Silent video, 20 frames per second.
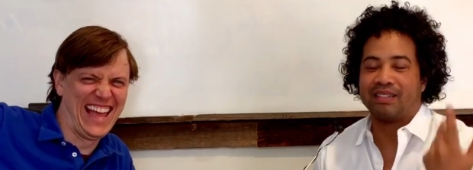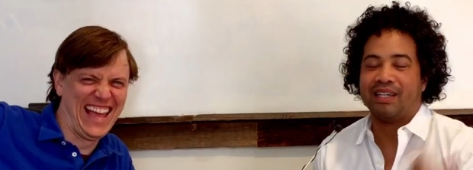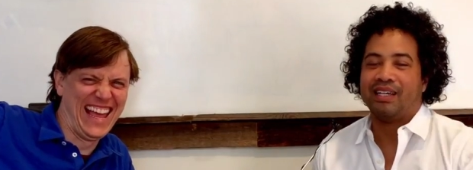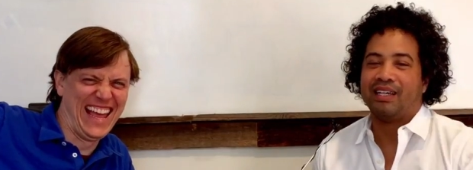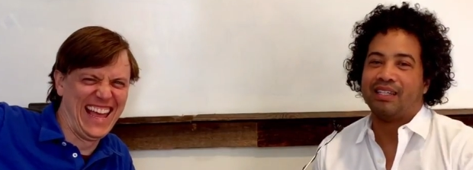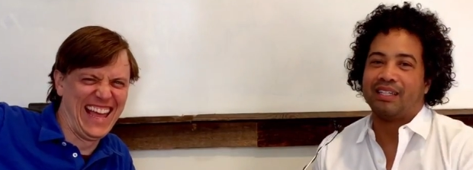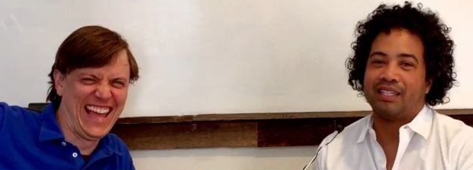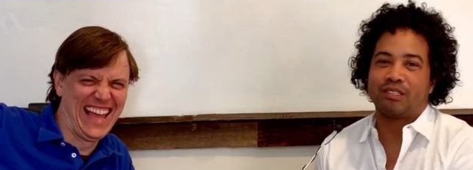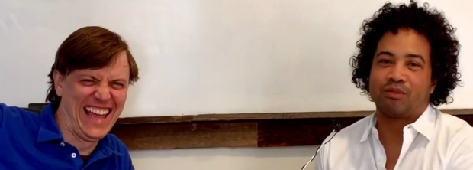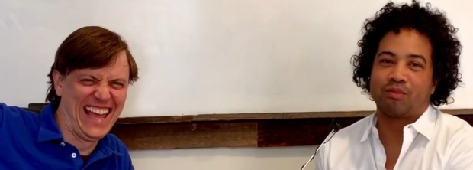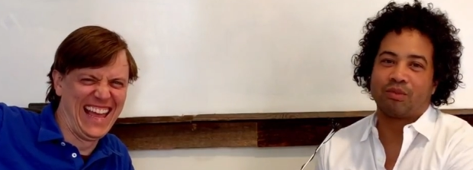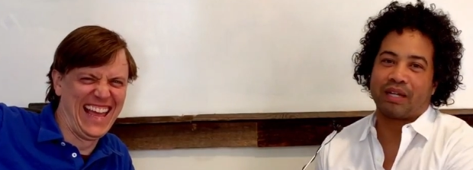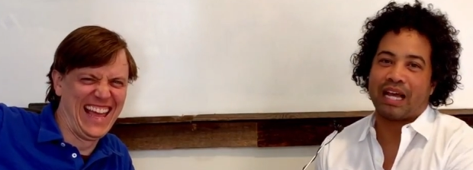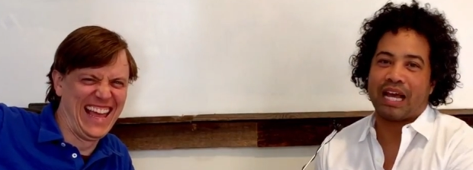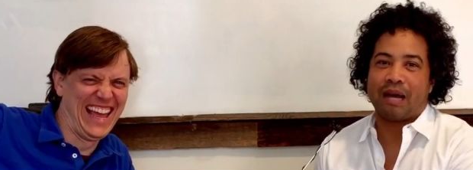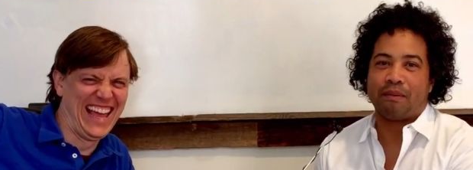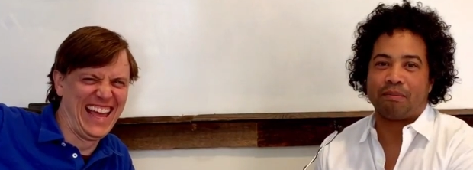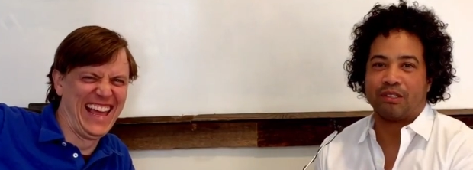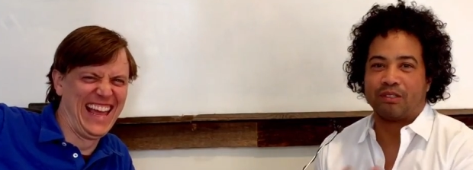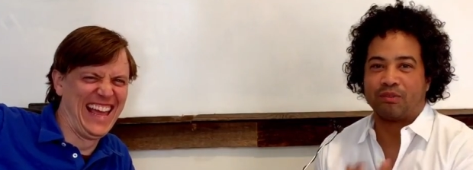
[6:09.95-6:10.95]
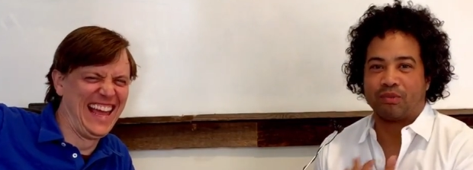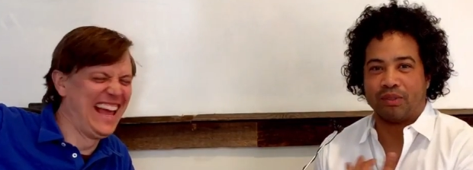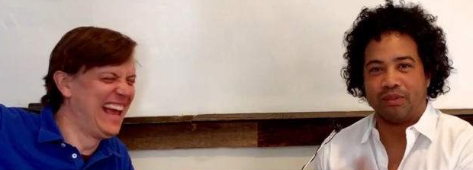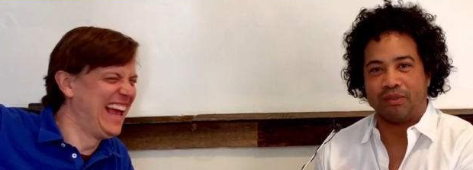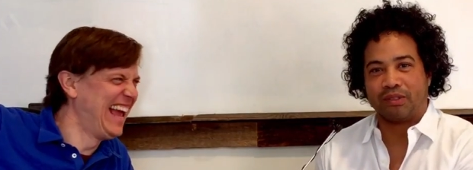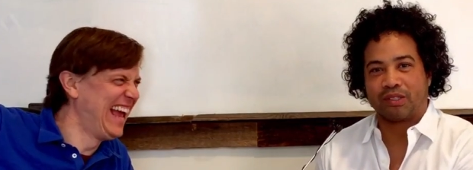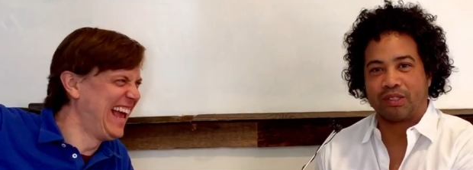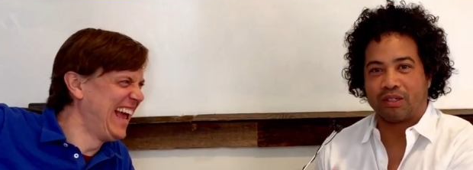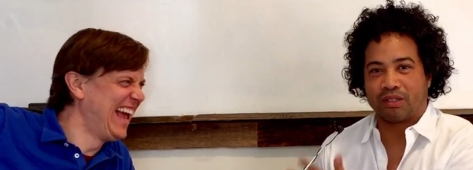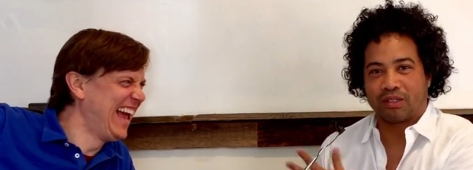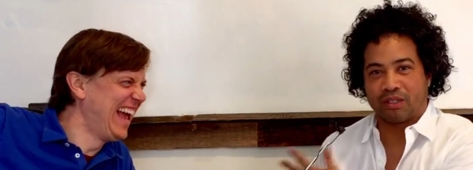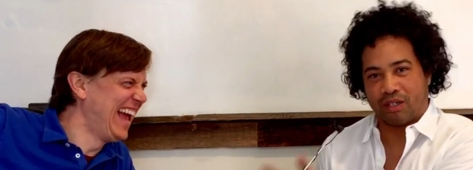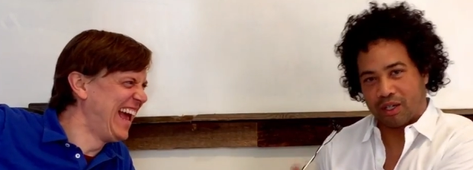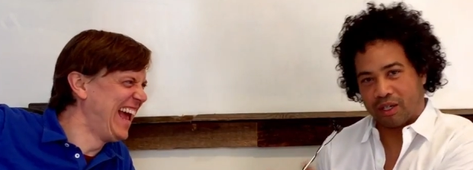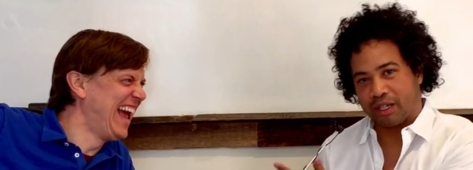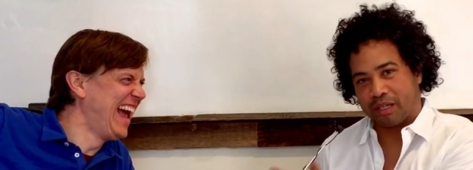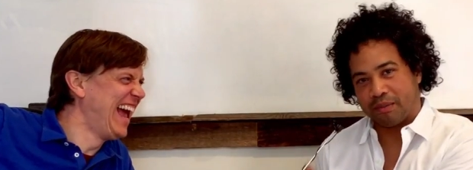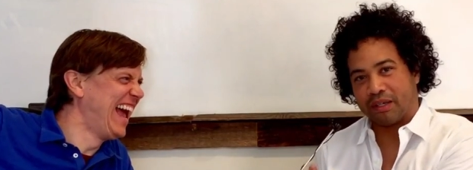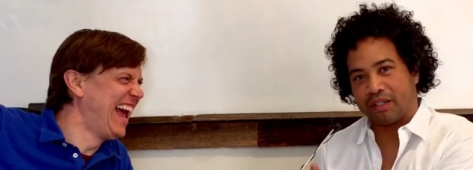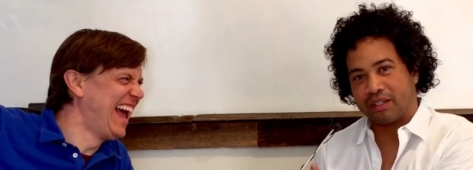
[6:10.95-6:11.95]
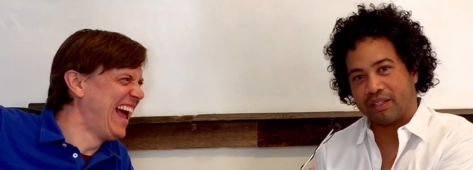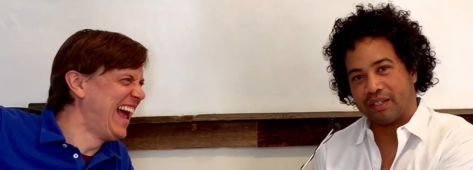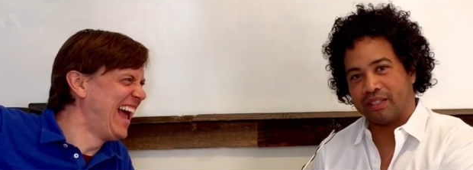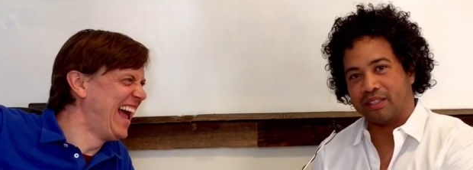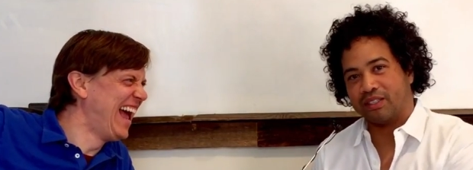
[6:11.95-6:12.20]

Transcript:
Speaker 1: this is what happens when you start talking about things.